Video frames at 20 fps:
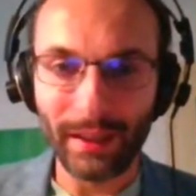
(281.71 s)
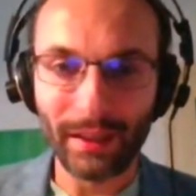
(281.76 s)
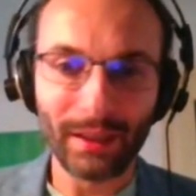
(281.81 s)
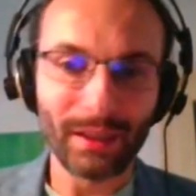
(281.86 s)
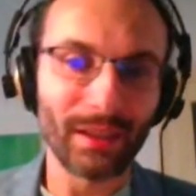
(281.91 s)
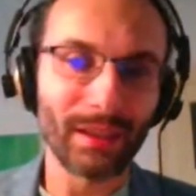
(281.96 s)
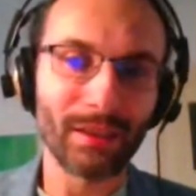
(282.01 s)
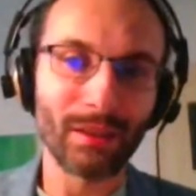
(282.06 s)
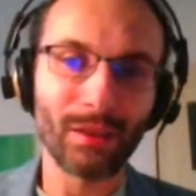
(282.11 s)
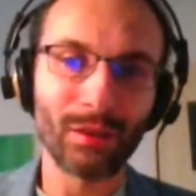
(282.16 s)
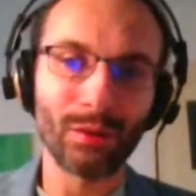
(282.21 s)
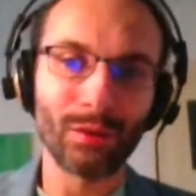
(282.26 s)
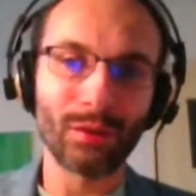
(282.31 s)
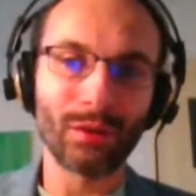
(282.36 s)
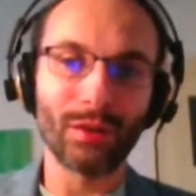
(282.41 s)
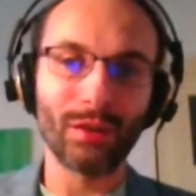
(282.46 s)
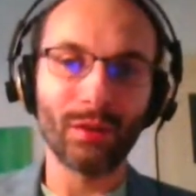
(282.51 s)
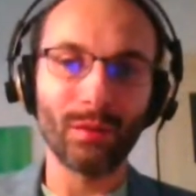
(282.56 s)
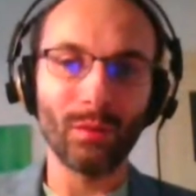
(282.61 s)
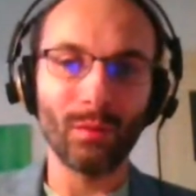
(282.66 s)
data
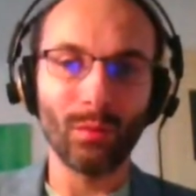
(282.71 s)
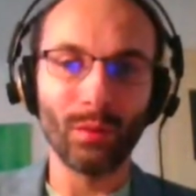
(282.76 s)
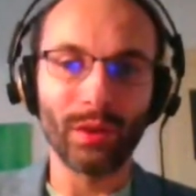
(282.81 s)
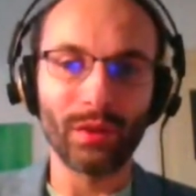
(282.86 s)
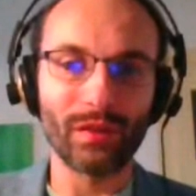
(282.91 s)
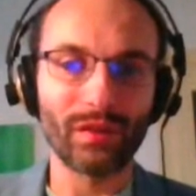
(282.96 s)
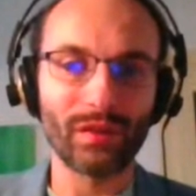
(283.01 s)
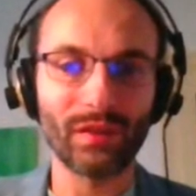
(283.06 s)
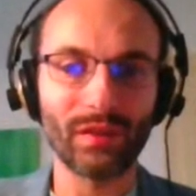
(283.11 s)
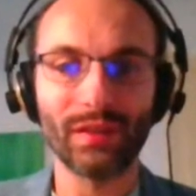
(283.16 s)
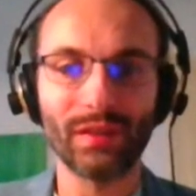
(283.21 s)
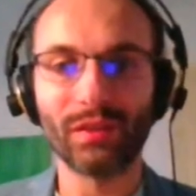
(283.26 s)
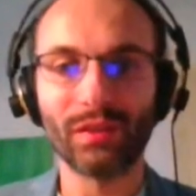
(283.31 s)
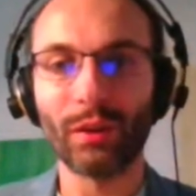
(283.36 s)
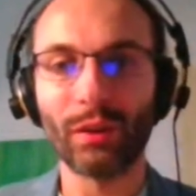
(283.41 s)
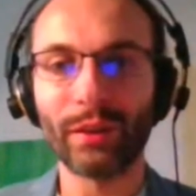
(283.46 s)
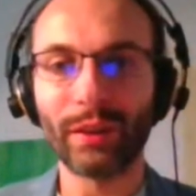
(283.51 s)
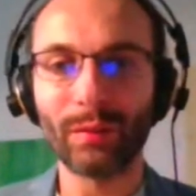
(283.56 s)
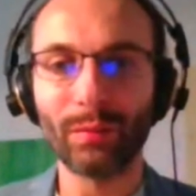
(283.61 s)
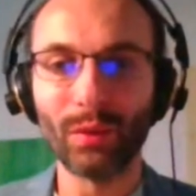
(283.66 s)
catalog with
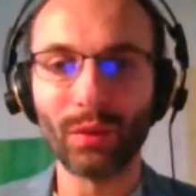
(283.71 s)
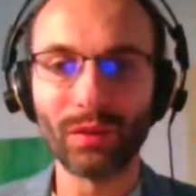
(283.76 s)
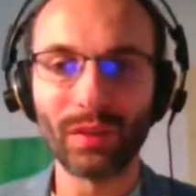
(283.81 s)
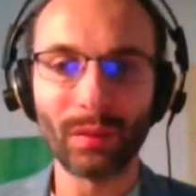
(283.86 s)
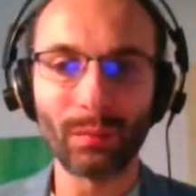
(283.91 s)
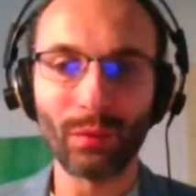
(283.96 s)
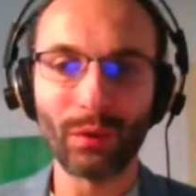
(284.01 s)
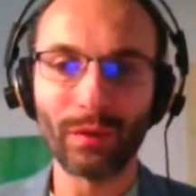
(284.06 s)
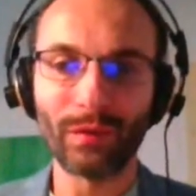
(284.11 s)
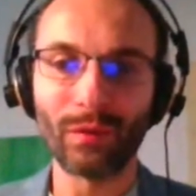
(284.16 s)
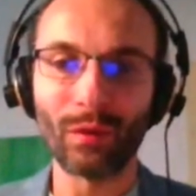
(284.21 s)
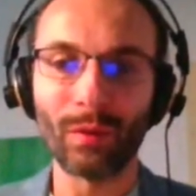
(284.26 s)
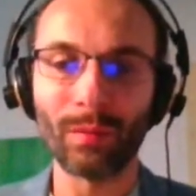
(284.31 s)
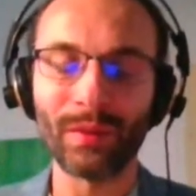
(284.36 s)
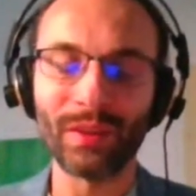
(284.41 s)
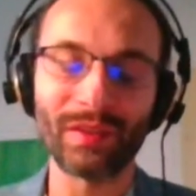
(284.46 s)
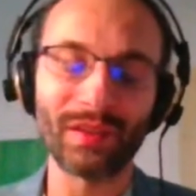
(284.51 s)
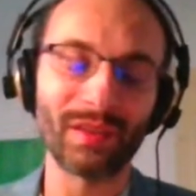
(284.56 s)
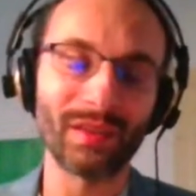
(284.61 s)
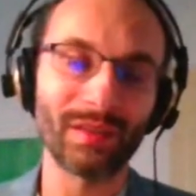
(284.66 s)
historic music
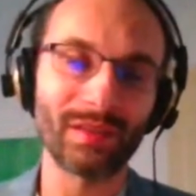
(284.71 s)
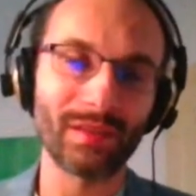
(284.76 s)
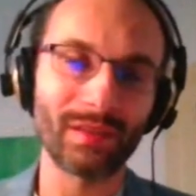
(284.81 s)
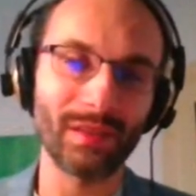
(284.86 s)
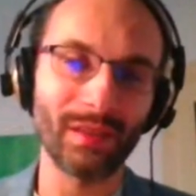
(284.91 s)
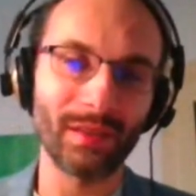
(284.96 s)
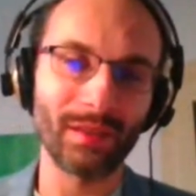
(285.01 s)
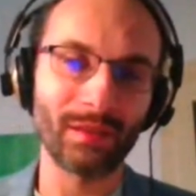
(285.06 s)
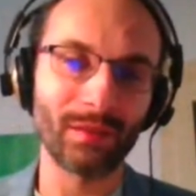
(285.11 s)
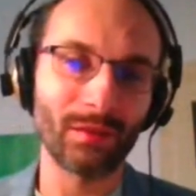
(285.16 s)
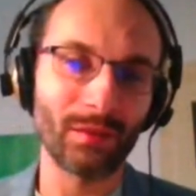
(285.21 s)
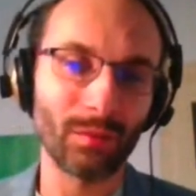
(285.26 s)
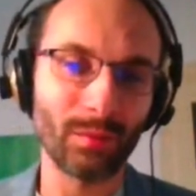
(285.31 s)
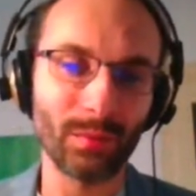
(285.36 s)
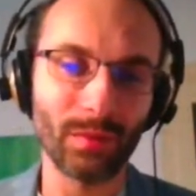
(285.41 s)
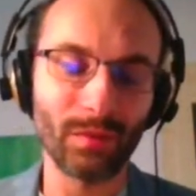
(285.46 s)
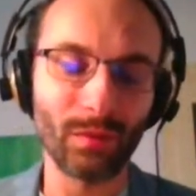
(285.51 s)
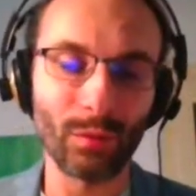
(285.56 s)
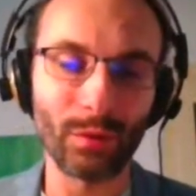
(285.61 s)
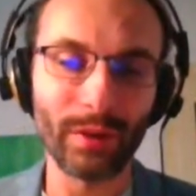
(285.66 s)
performances, and
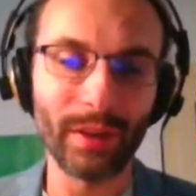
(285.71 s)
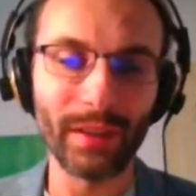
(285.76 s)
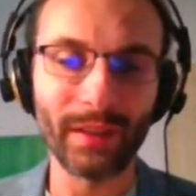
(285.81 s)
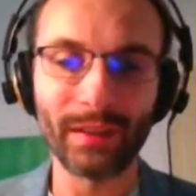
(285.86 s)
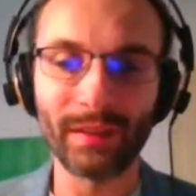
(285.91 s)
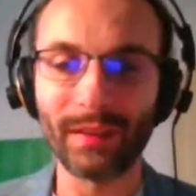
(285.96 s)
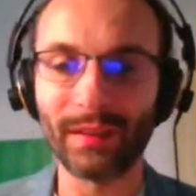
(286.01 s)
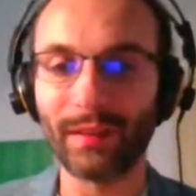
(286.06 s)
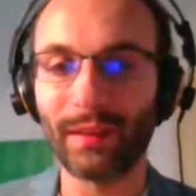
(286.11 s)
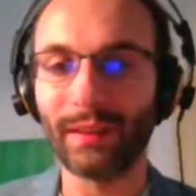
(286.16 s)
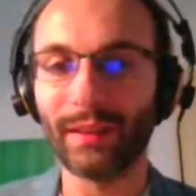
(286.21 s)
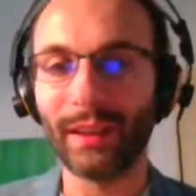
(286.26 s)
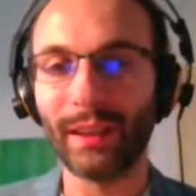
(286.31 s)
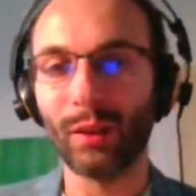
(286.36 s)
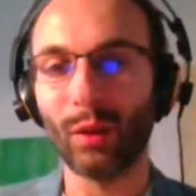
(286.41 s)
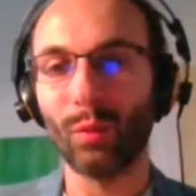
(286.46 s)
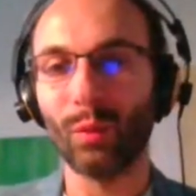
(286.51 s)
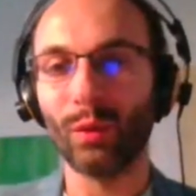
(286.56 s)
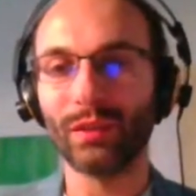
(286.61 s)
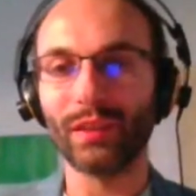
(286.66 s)
beforehand the
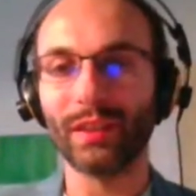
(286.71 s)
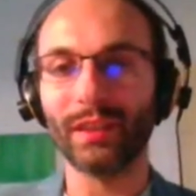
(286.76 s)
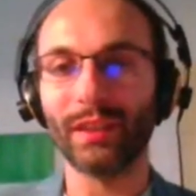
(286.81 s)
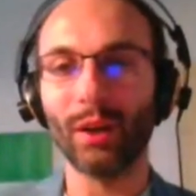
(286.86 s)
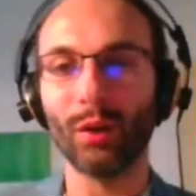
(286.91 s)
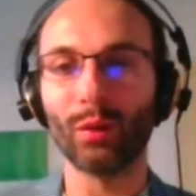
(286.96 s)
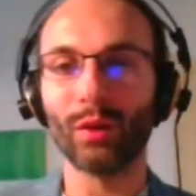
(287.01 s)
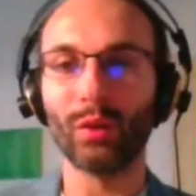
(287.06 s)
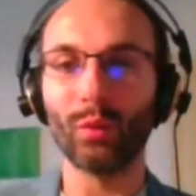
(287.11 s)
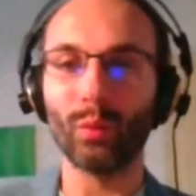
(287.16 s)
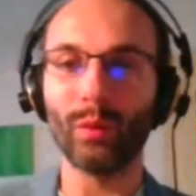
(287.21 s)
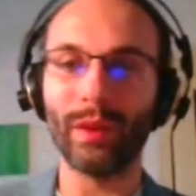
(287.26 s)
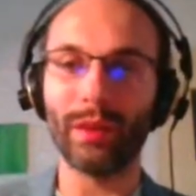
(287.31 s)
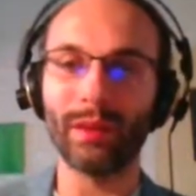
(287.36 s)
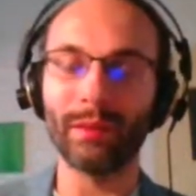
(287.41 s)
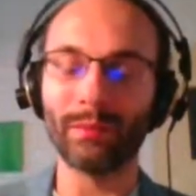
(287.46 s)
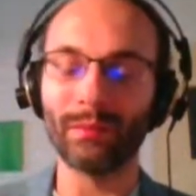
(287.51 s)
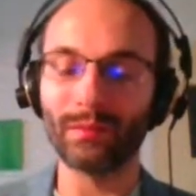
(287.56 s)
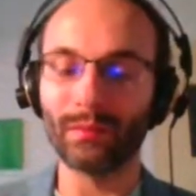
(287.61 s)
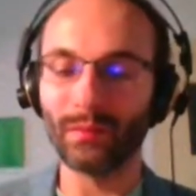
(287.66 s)
data was encoded
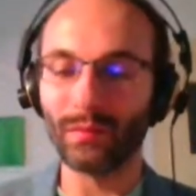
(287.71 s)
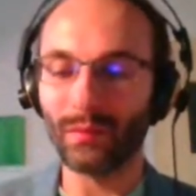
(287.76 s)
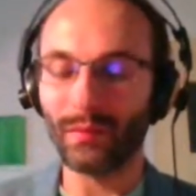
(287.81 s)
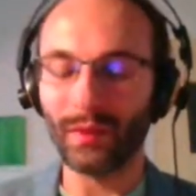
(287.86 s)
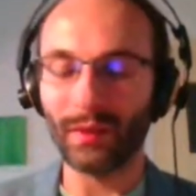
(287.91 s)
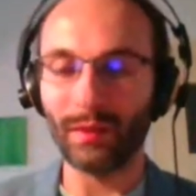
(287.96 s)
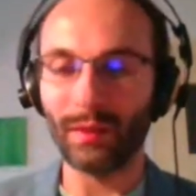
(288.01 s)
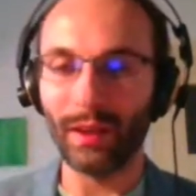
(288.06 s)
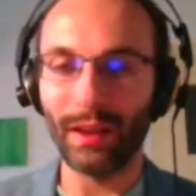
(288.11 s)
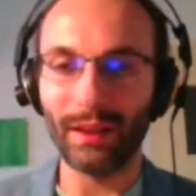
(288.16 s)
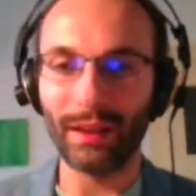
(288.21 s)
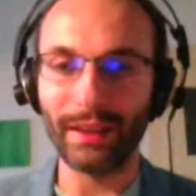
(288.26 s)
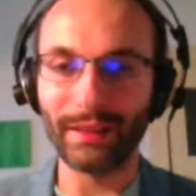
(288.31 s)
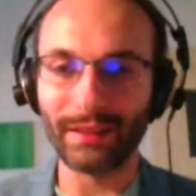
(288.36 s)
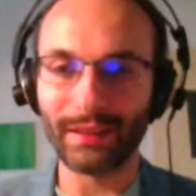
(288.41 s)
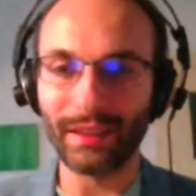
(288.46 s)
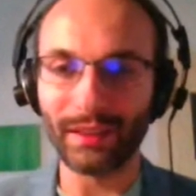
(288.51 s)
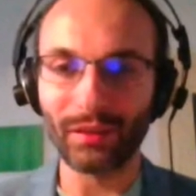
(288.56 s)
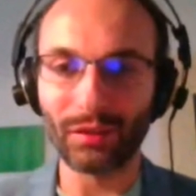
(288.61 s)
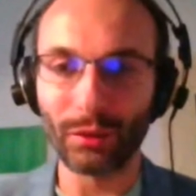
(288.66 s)
within
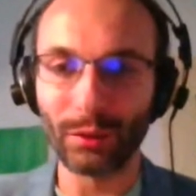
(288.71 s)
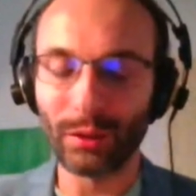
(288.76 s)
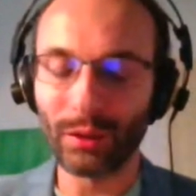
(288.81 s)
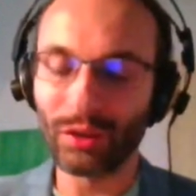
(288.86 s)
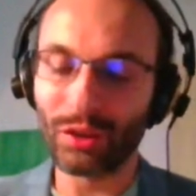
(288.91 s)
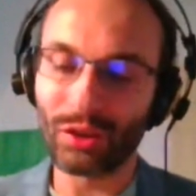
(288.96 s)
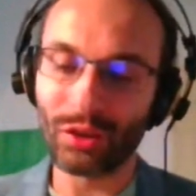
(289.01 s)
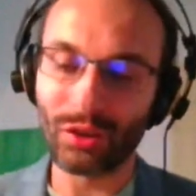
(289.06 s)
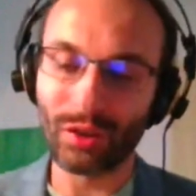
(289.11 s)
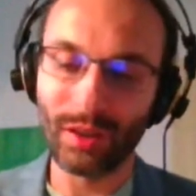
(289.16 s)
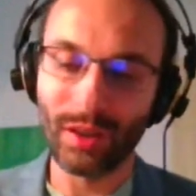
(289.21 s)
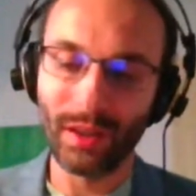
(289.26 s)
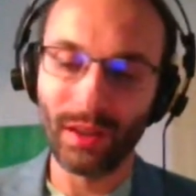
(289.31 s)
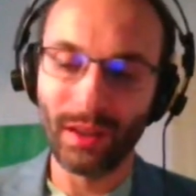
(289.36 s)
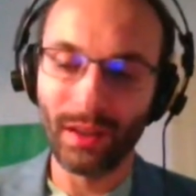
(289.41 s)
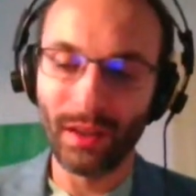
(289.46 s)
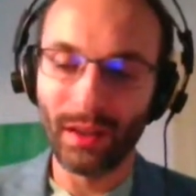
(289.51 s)
Elasticsearch.